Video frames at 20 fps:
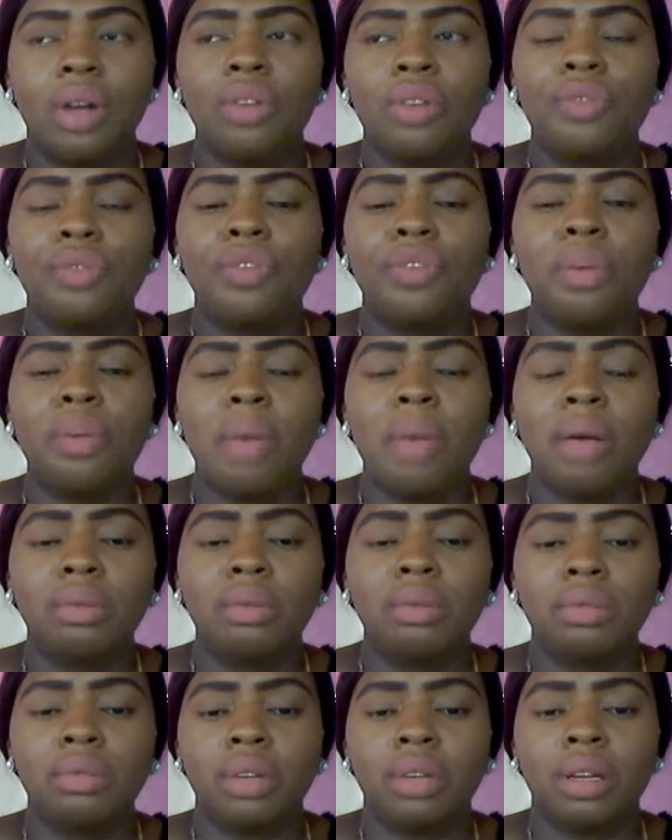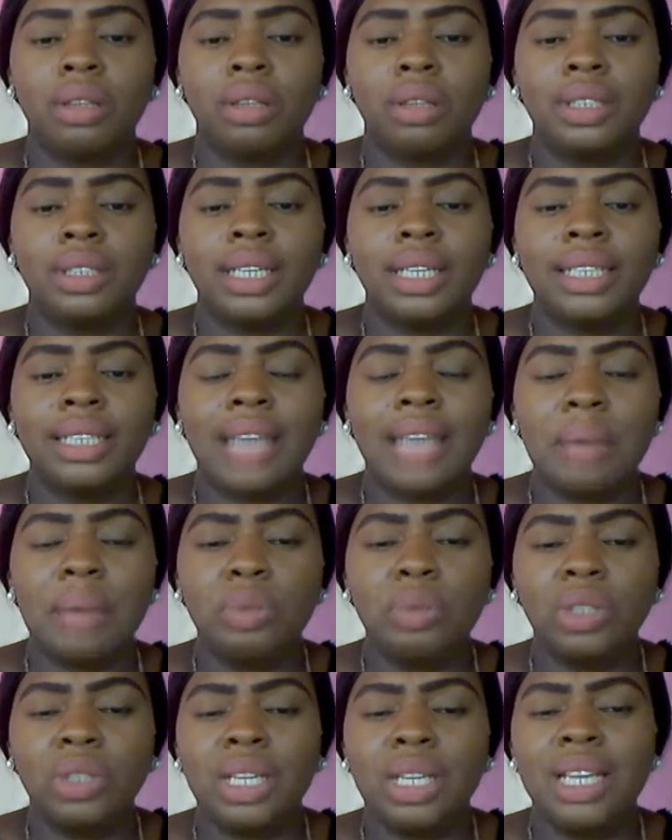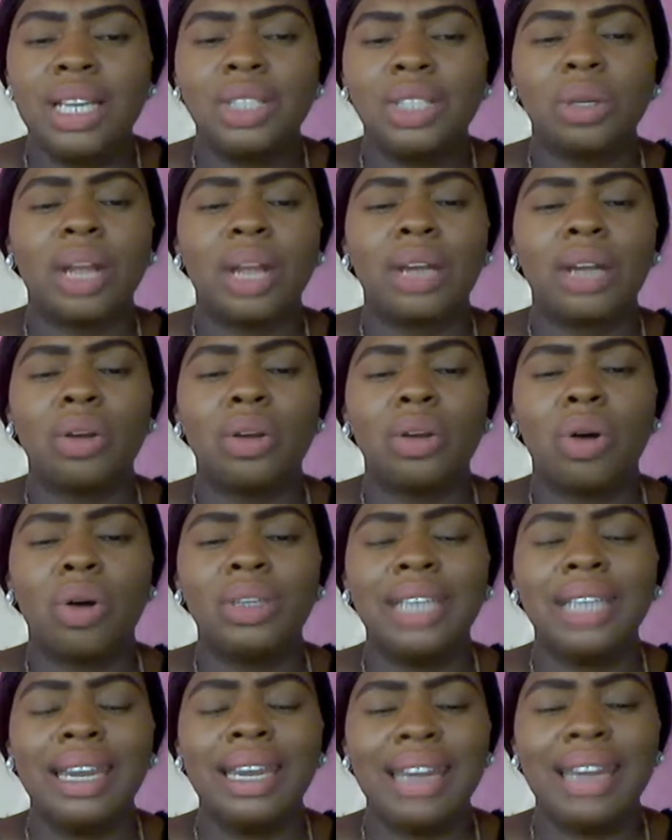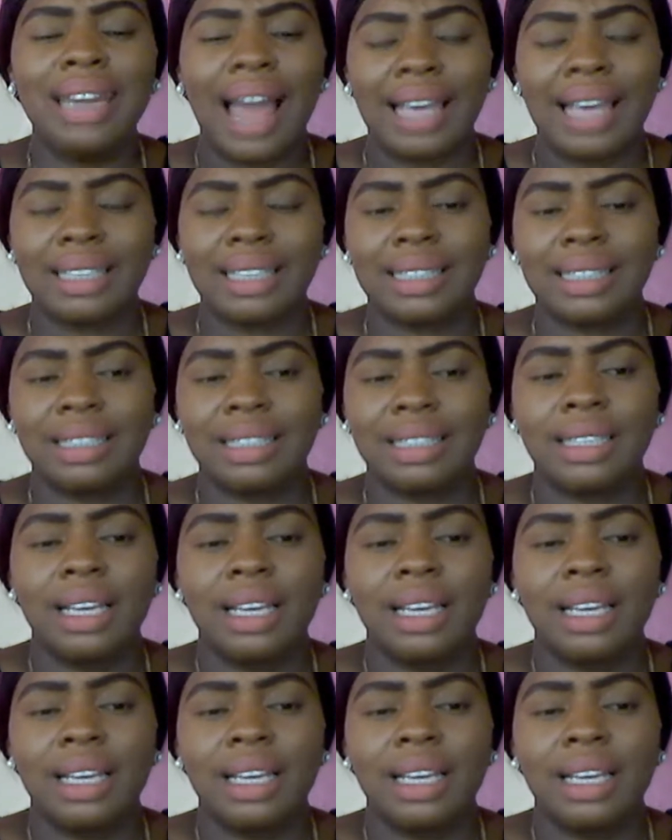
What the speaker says: Female genital mutilation and on the likes